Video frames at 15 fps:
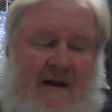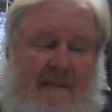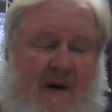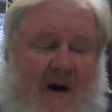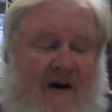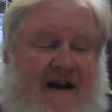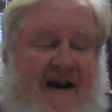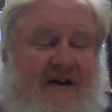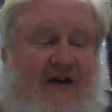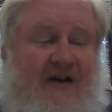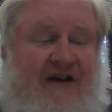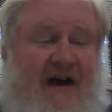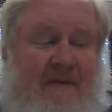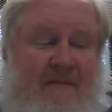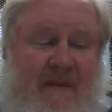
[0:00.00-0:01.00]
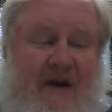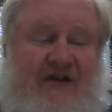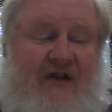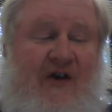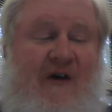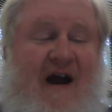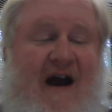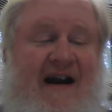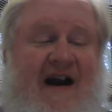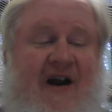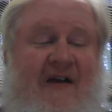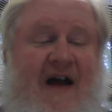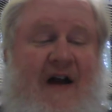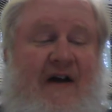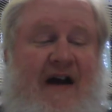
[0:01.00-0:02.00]
The bartender said, "Mister, around
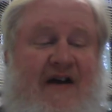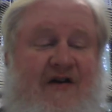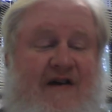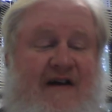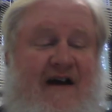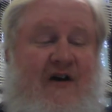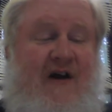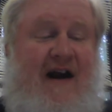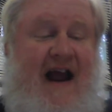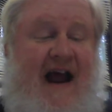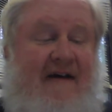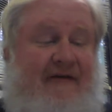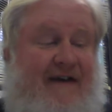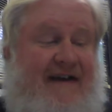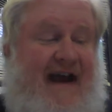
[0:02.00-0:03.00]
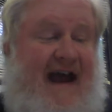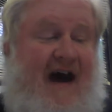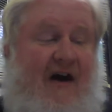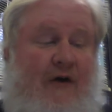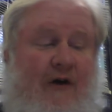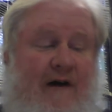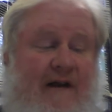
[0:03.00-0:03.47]
here, that'll get you dinner in half the town,